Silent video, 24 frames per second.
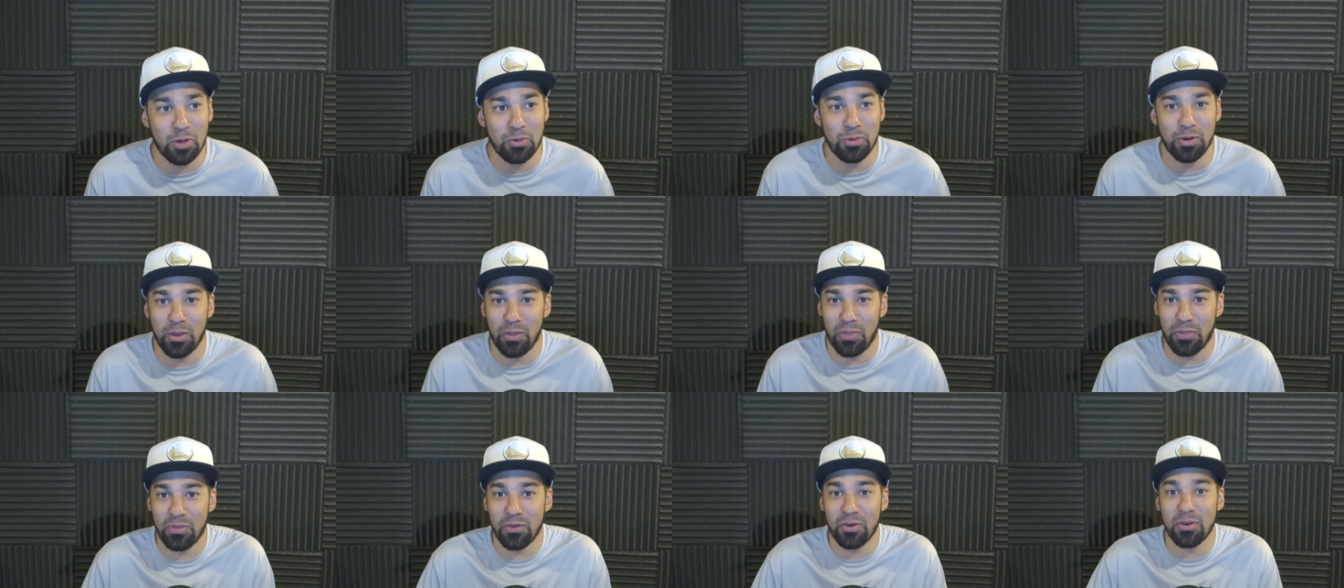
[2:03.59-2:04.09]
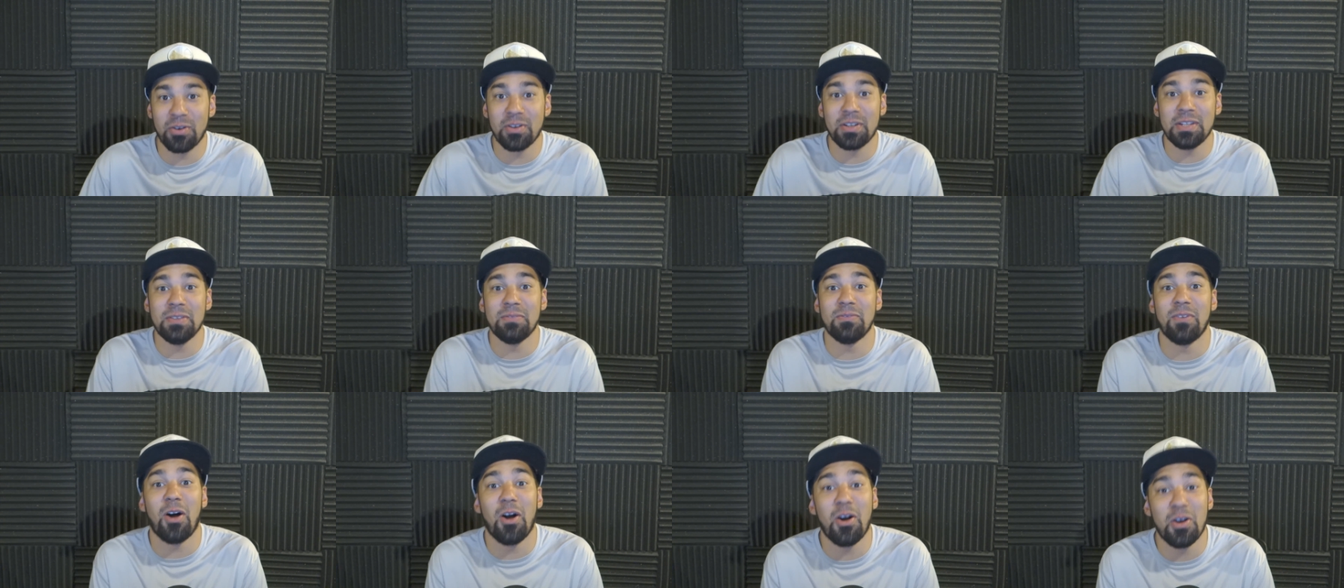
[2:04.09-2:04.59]
over 30
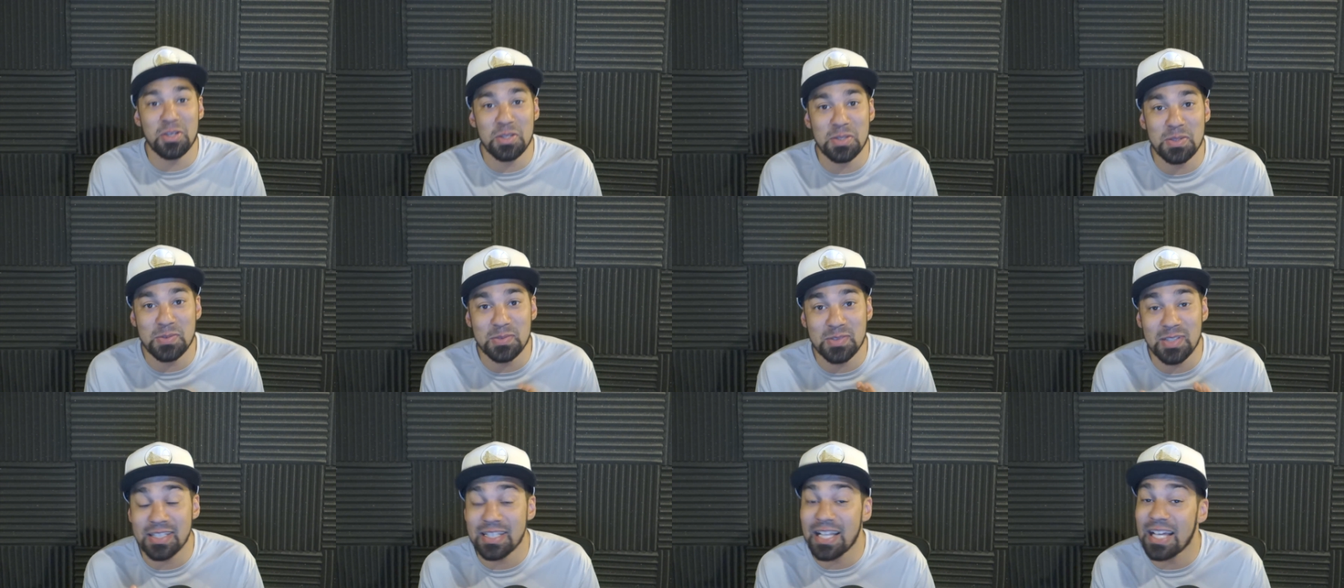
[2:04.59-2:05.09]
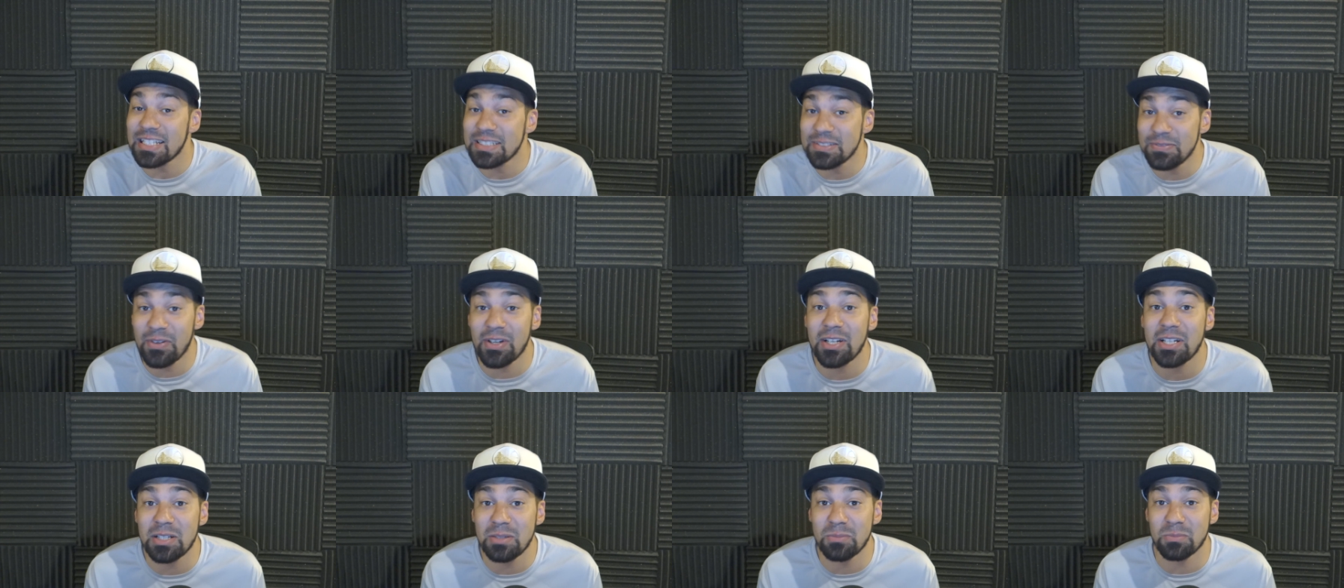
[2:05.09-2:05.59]
volumes. Like that's
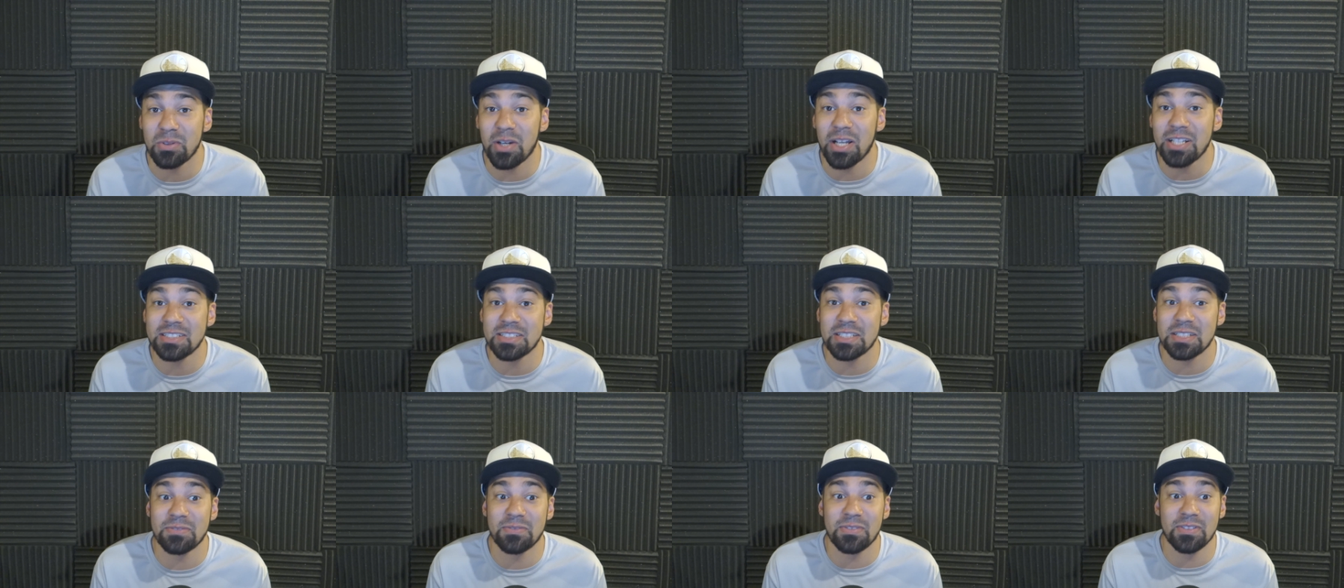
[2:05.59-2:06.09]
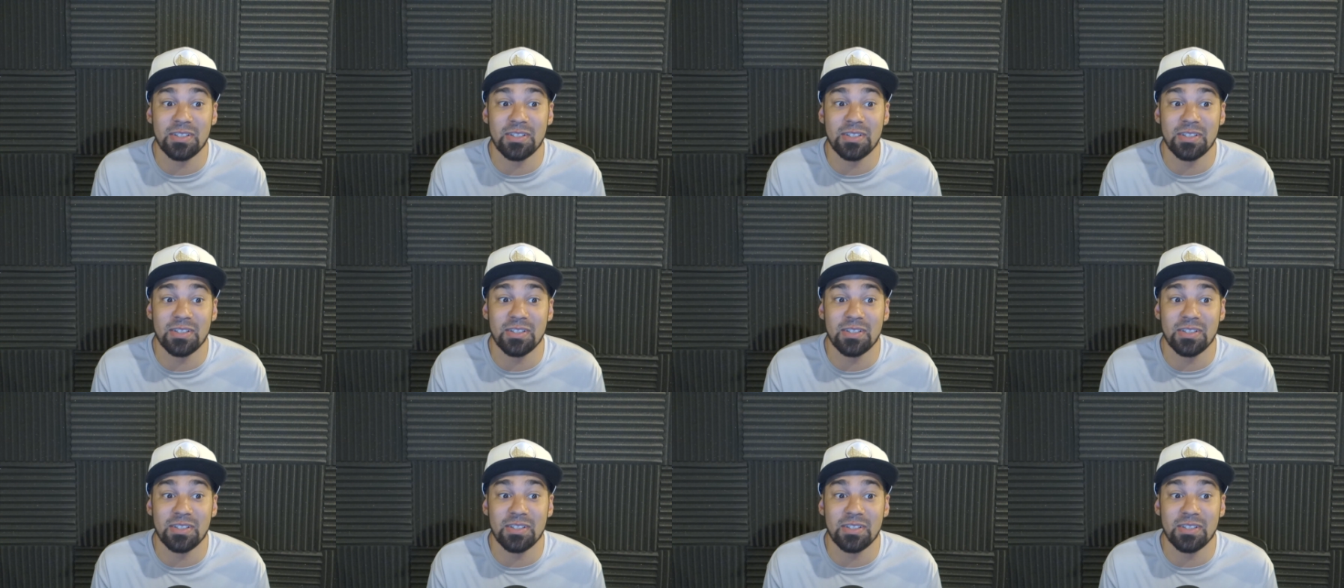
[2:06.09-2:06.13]
very impressive.